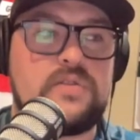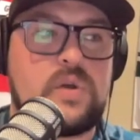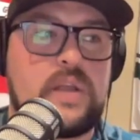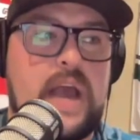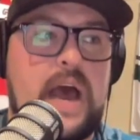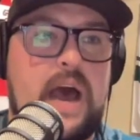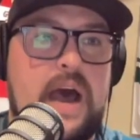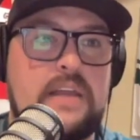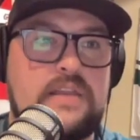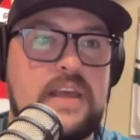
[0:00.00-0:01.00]
So and yeah, then,
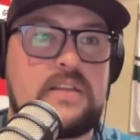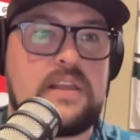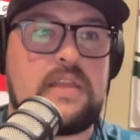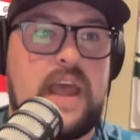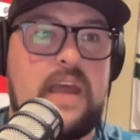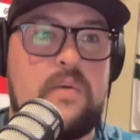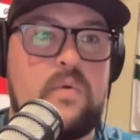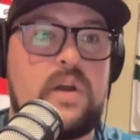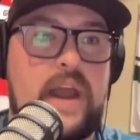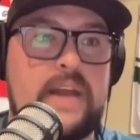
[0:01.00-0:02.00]
I think that they
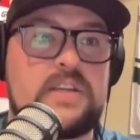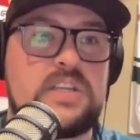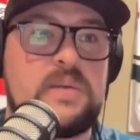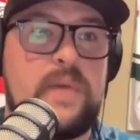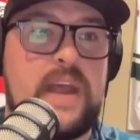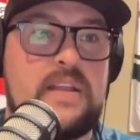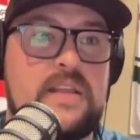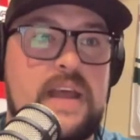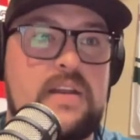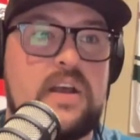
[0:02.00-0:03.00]
would anticipate
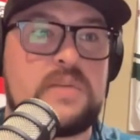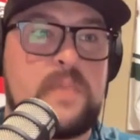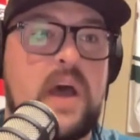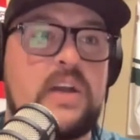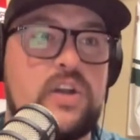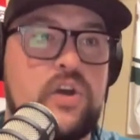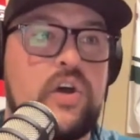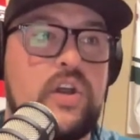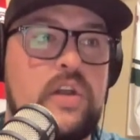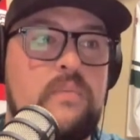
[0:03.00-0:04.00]
that a spot
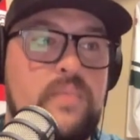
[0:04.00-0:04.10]
could